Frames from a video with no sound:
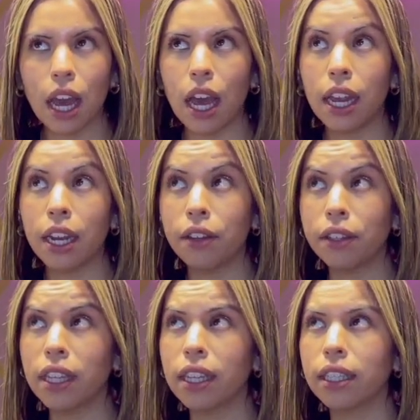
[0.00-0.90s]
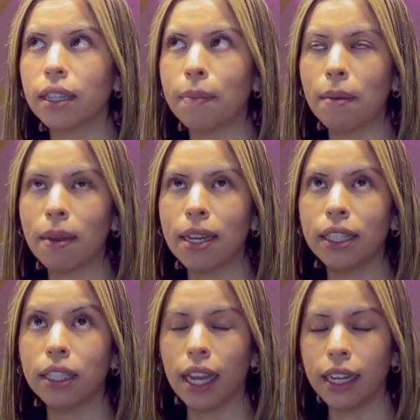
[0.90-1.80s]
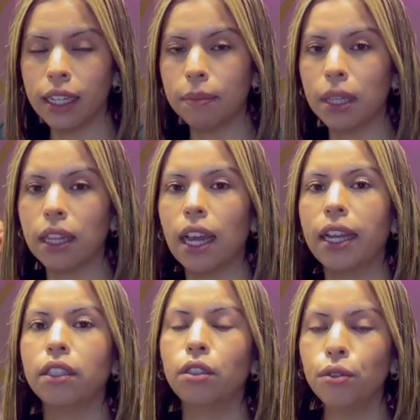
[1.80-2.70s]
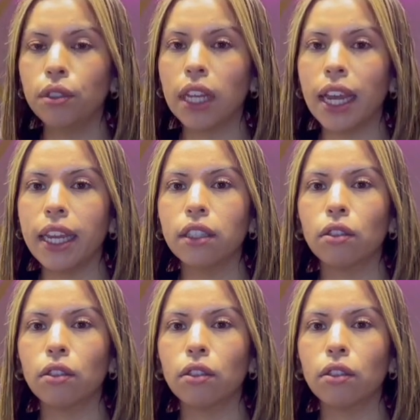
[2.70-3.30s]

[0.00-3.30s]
Another thing is that maybe I didn't tighten up the line too tight,